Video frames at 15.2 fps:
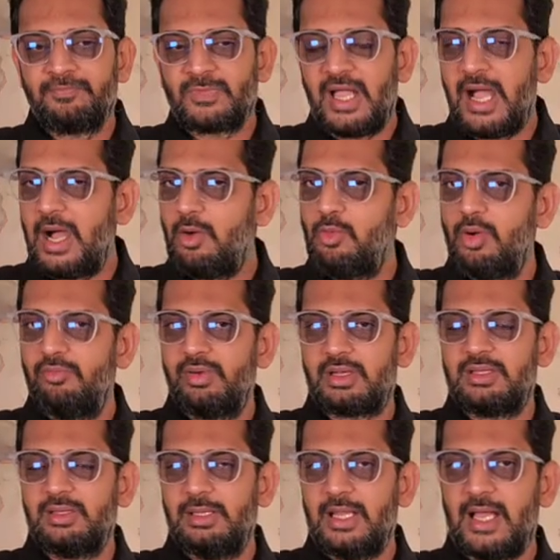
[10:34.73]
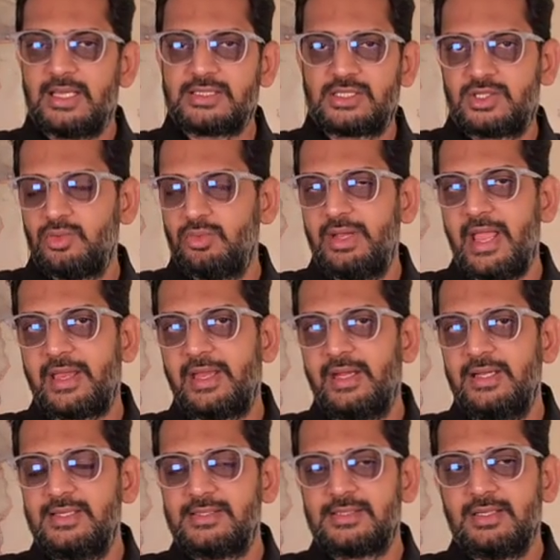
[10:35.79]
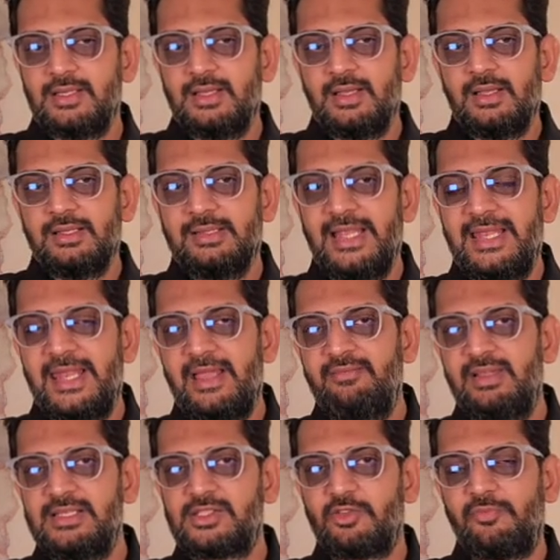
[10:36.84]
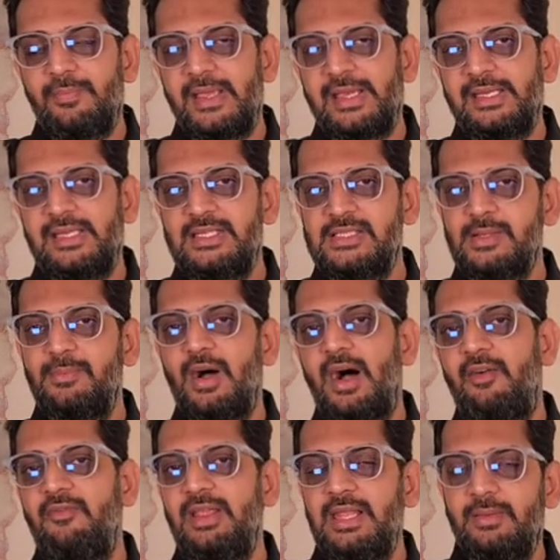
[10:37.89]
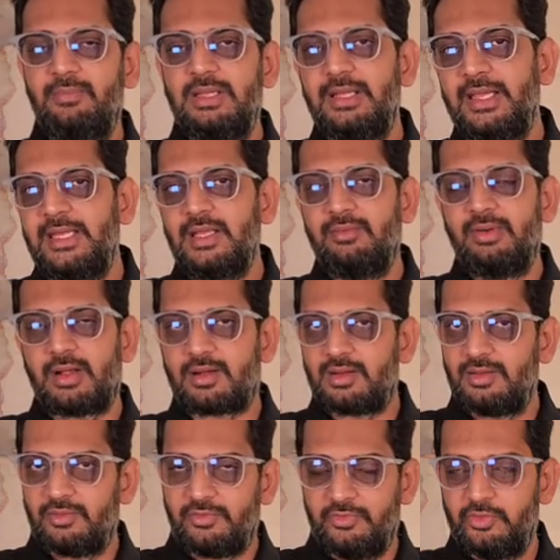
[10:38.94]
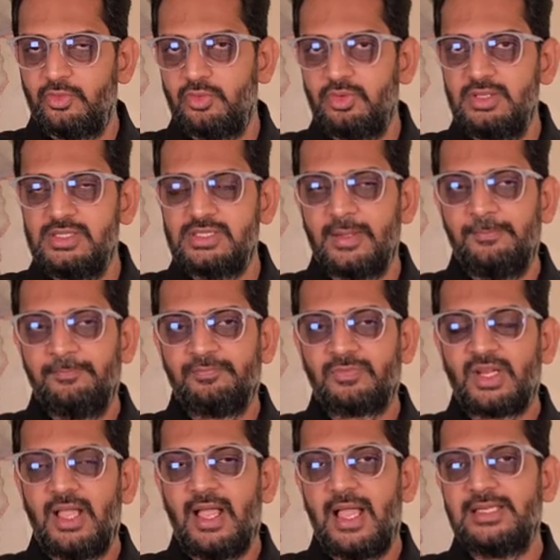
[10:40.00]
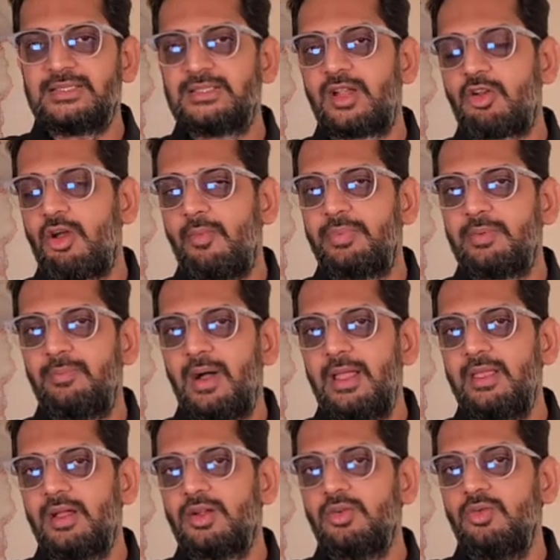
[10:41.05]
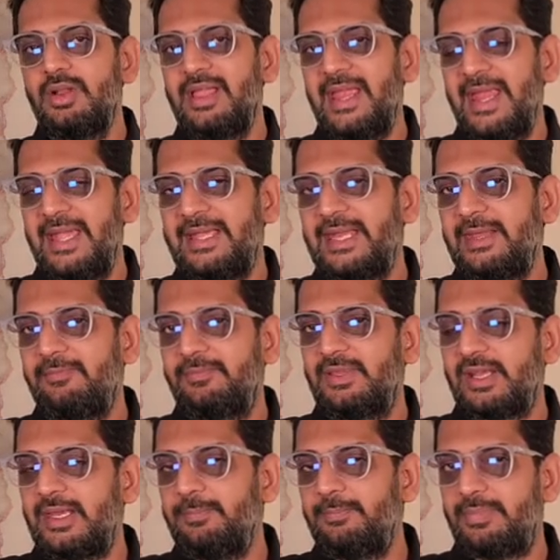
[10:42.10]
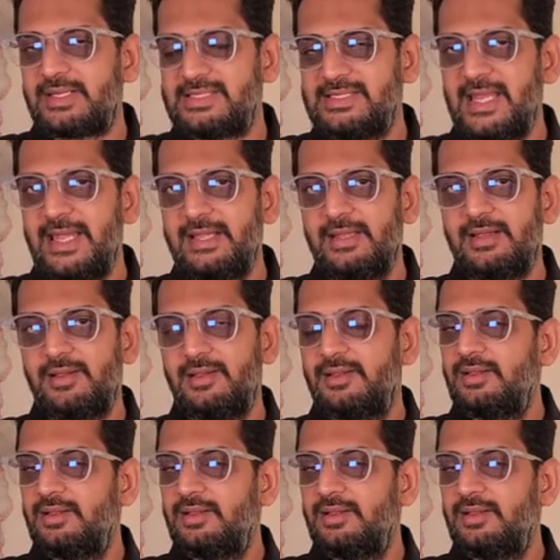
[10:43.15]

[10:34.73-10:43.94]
how over the last 2 decades the levels of magnesium available in our foods has dropped by a good 83%.